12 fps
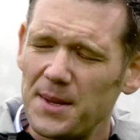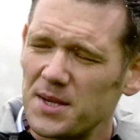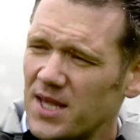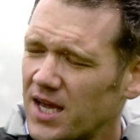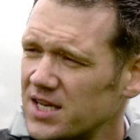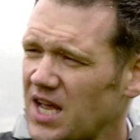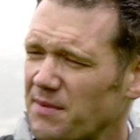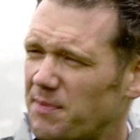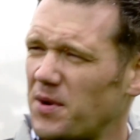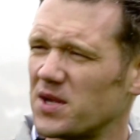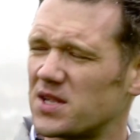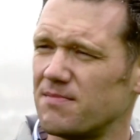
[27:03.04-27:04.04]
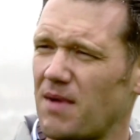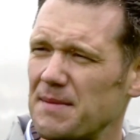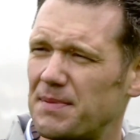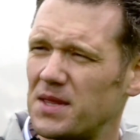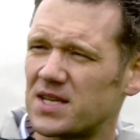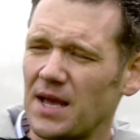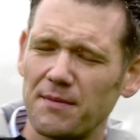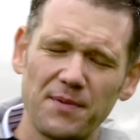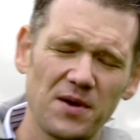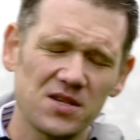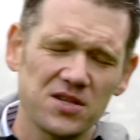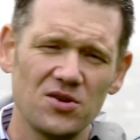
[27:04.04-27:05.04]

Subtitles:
the second type of person might be the type of person who